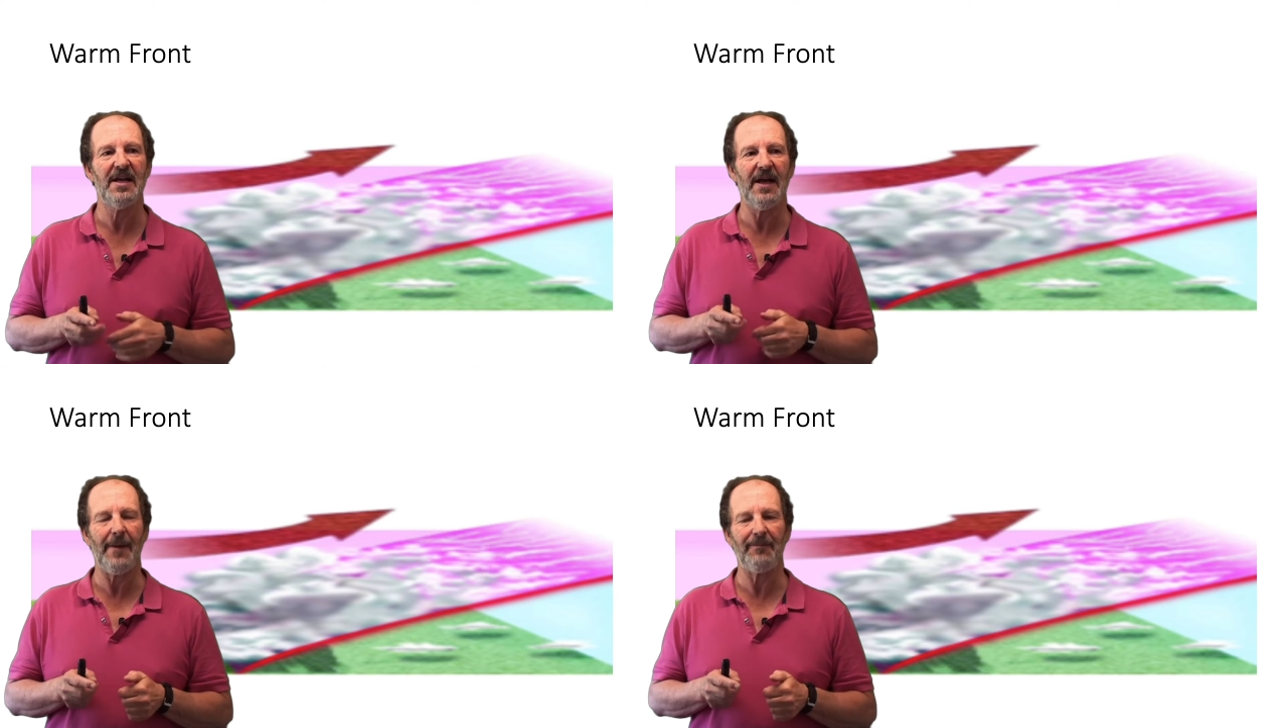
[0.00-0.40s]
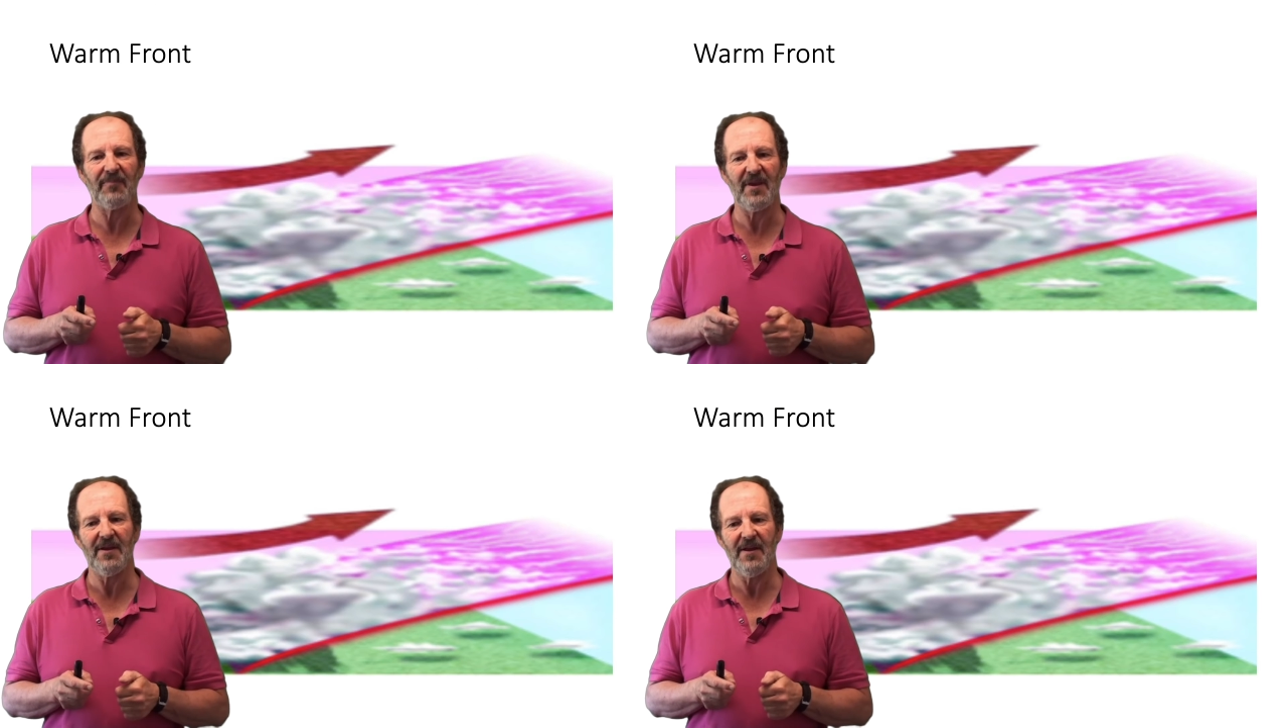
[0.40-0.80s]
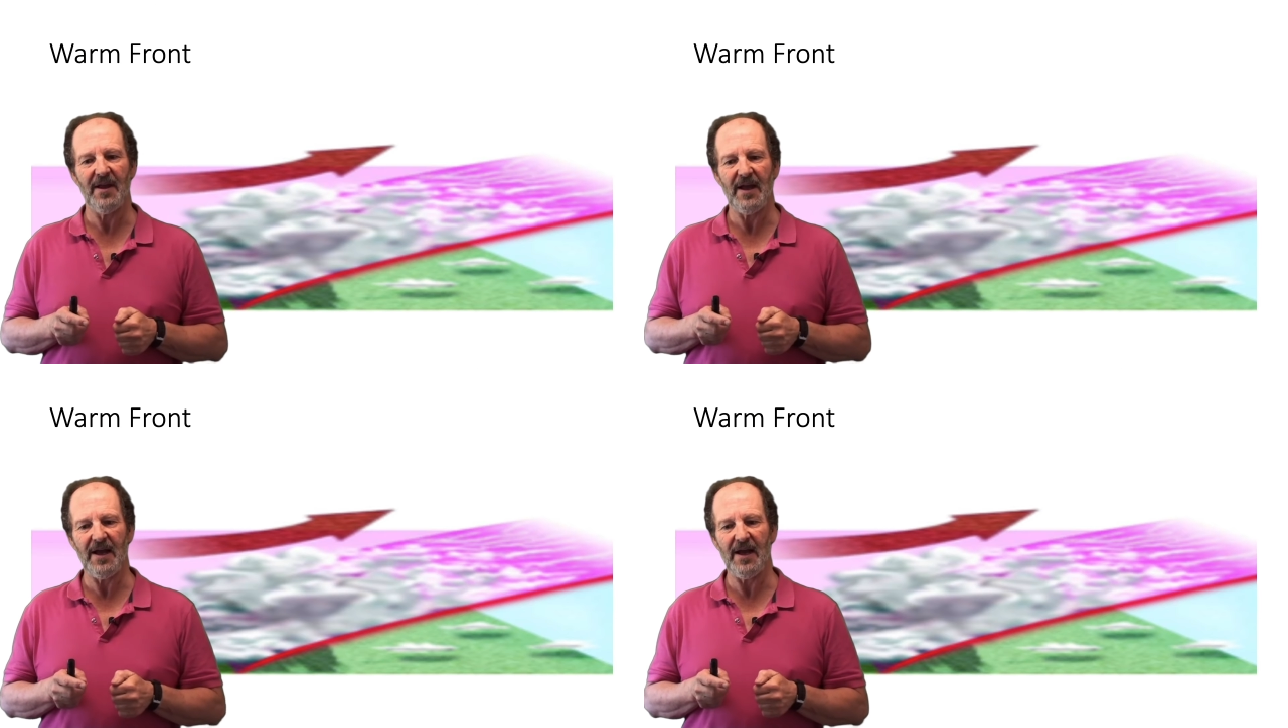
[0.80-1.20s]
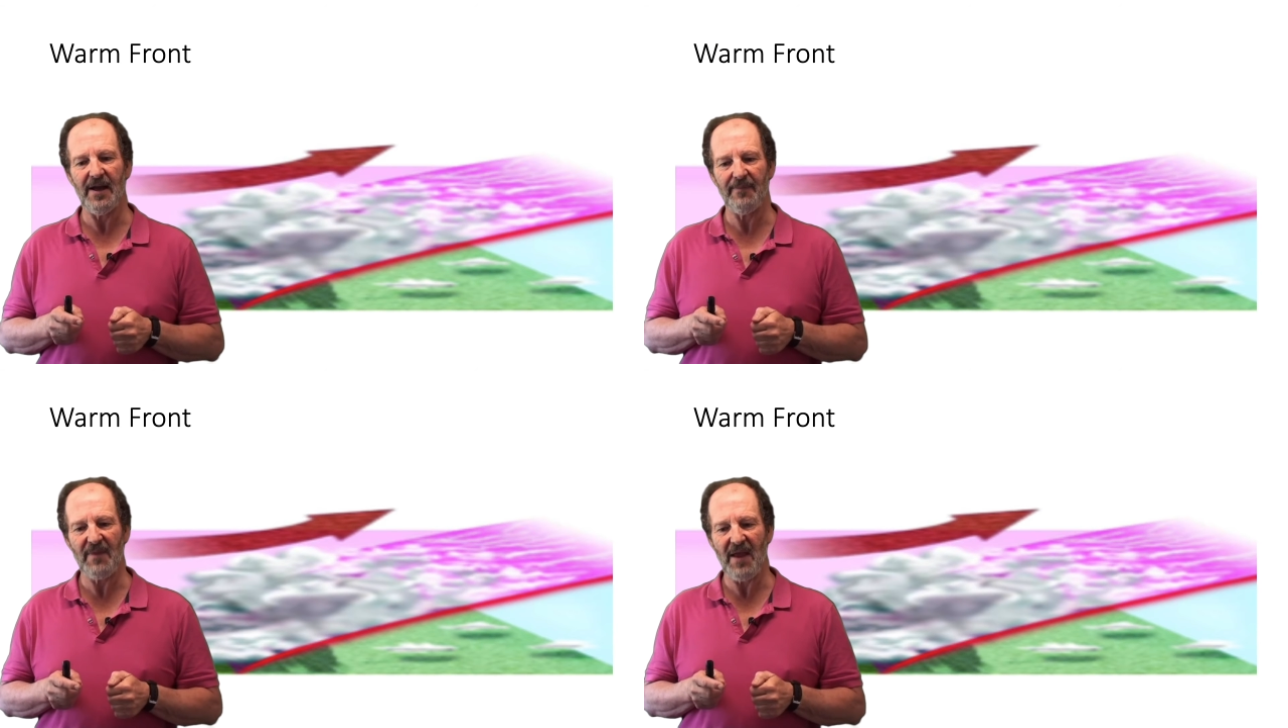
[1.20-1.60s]
and
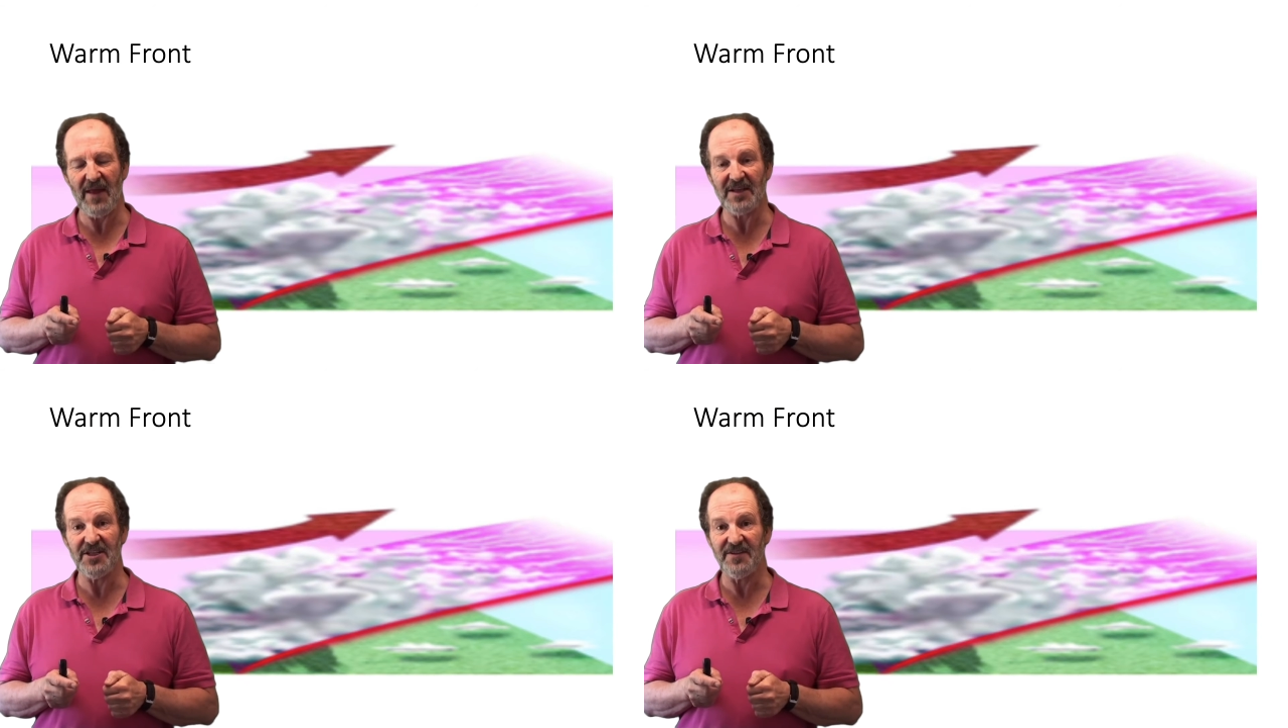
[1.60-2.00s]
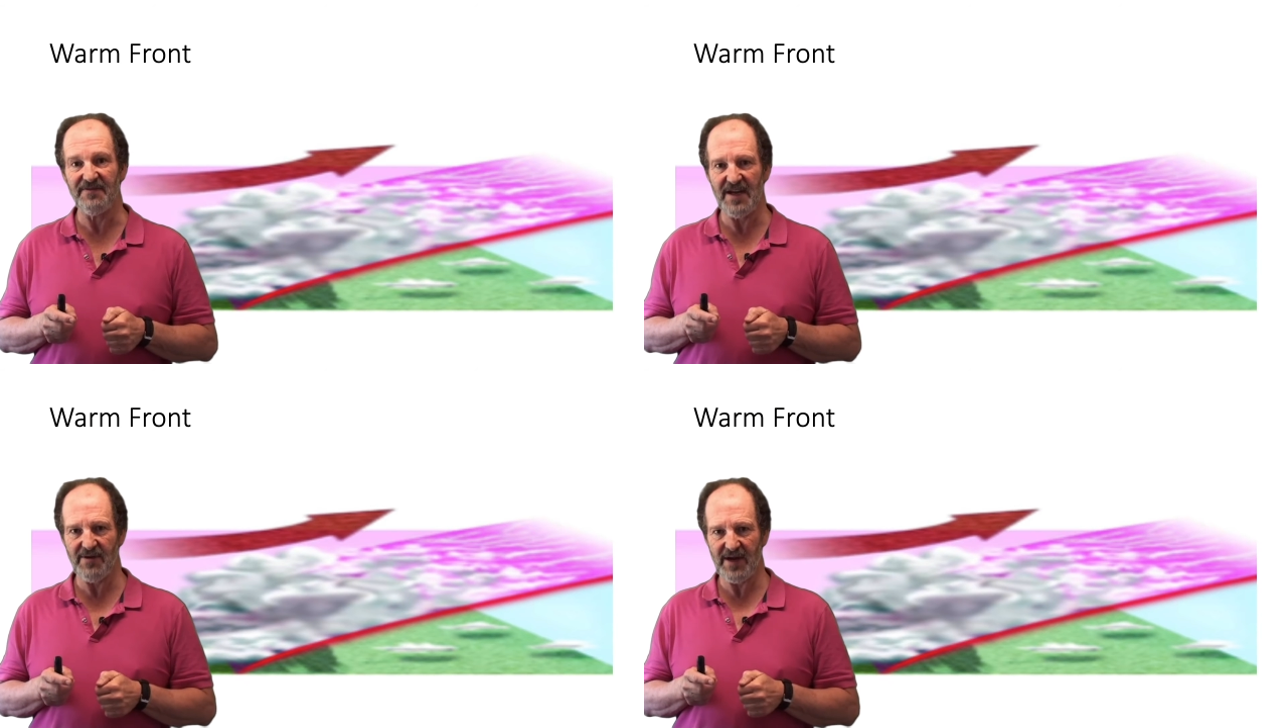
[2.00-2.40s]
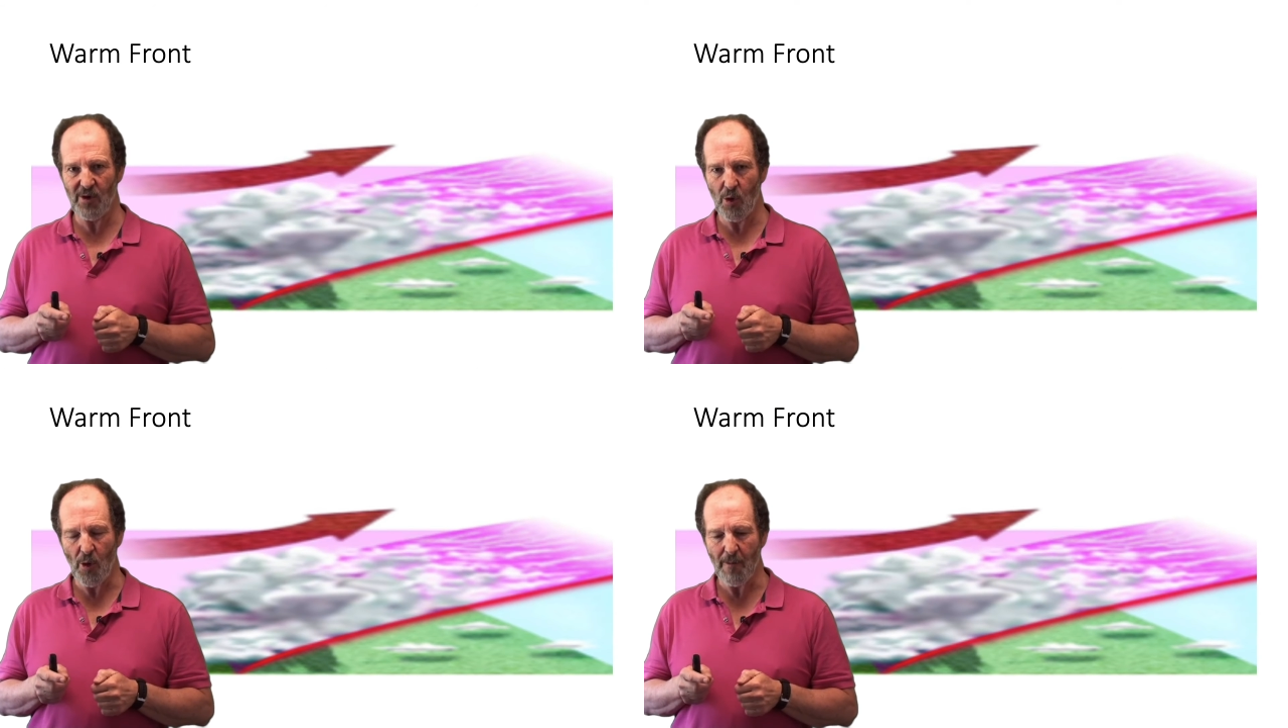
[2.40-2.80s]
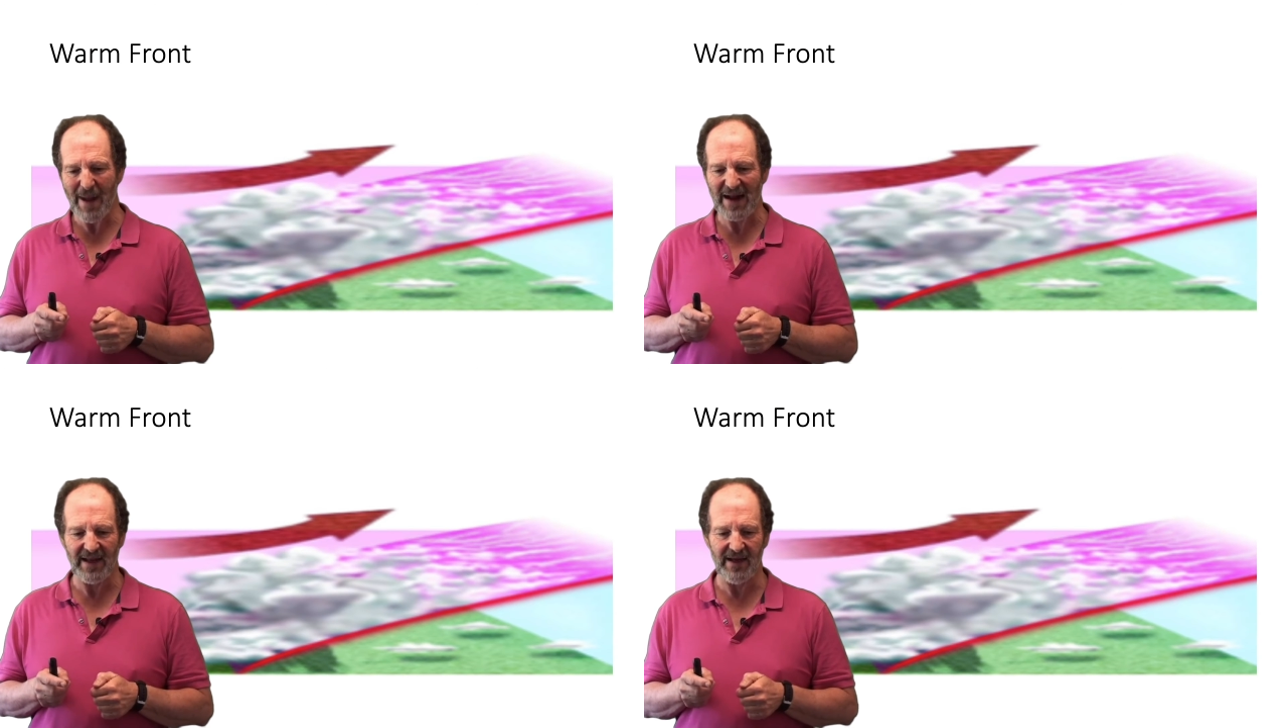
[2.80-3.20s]
that is veering or
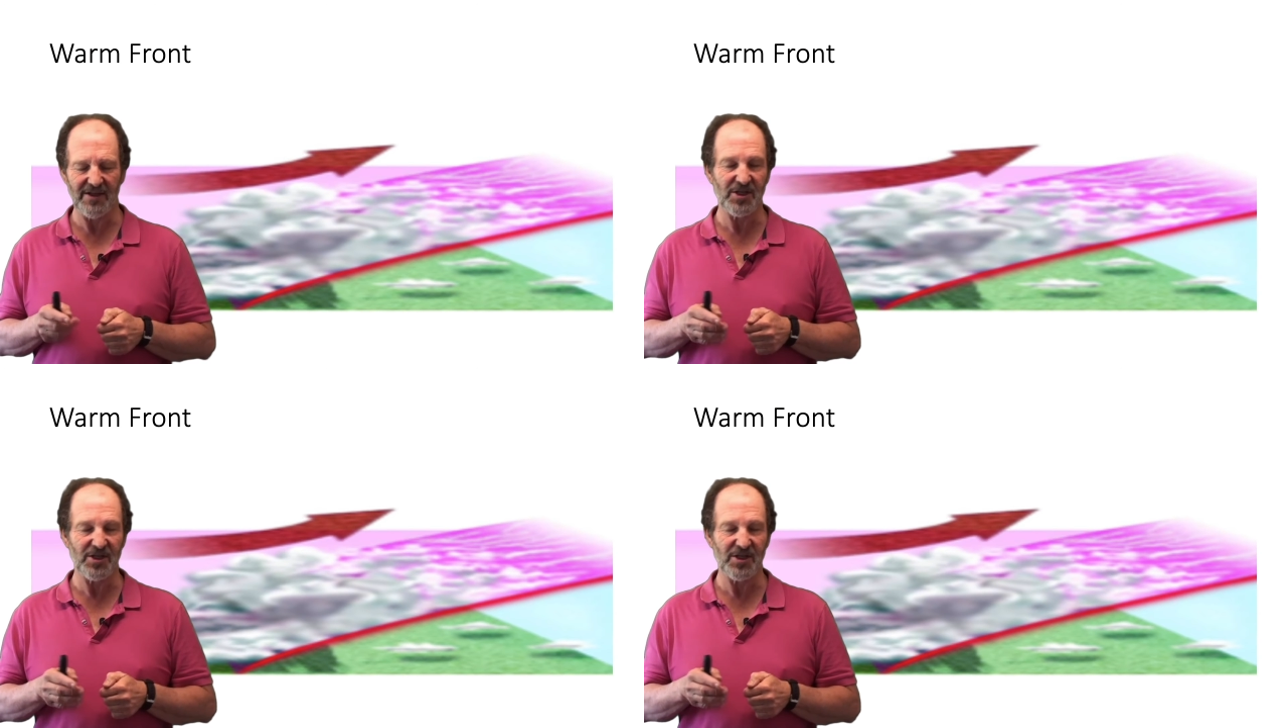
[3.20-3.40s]
backing.